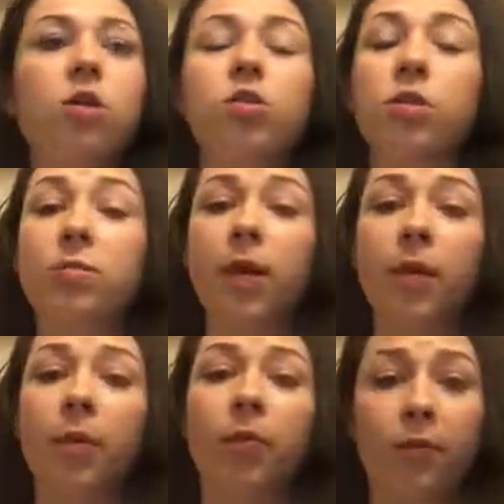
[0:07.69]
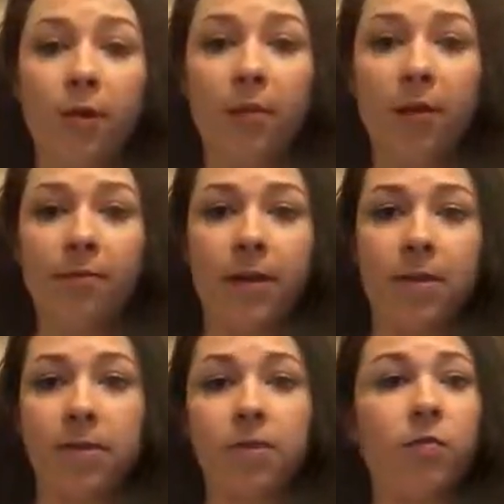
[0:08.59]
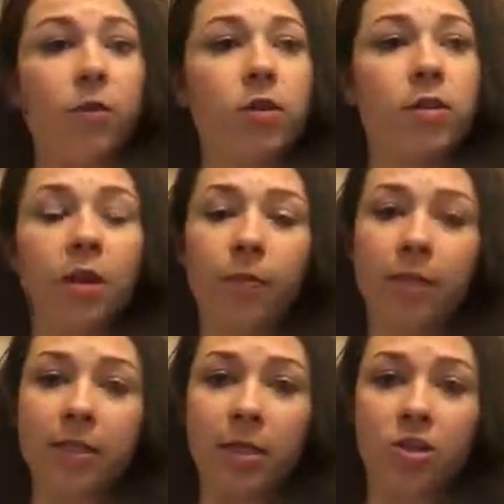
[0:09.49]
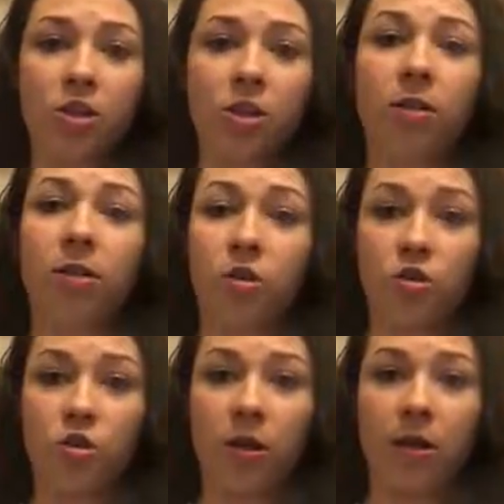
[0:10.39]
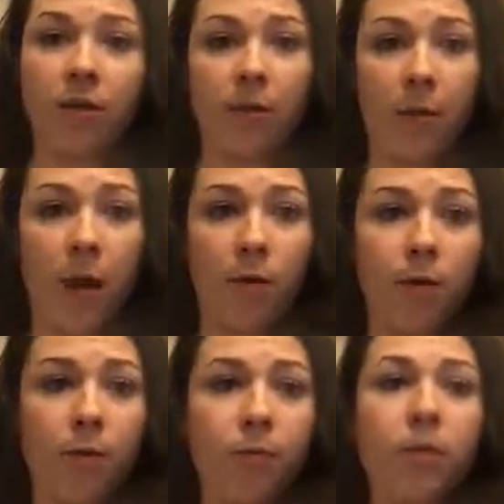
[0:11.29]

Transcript: So it's made up of three main phases: first stabilization, then strength, then power.